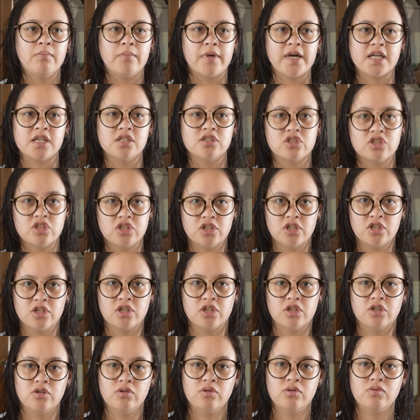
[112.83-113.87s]
My
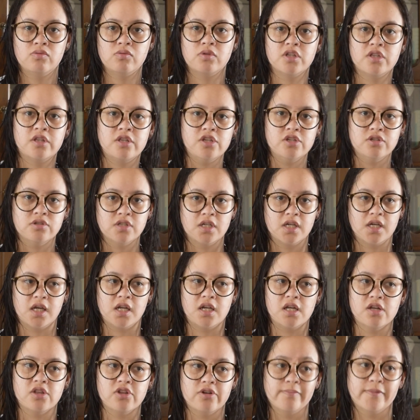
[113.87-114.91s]
concern with using
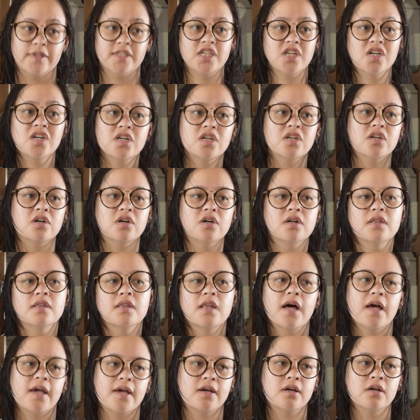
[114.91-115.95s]
any other material
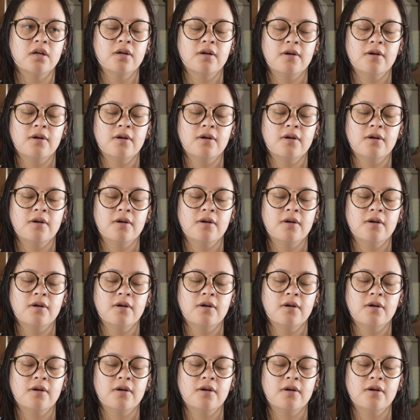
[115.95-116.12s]
like